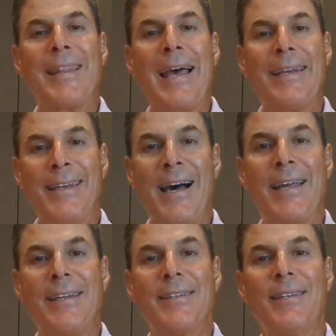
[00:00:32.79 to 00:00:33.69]
that
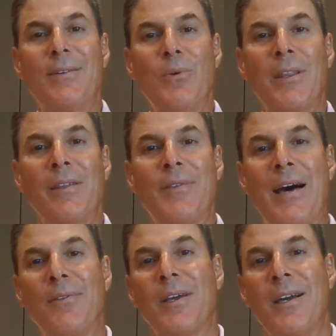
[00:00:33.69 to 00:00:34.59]
night we lived
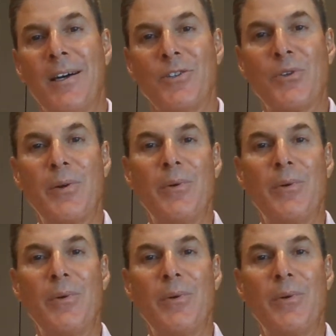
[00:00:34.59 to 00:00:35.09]
out in the country.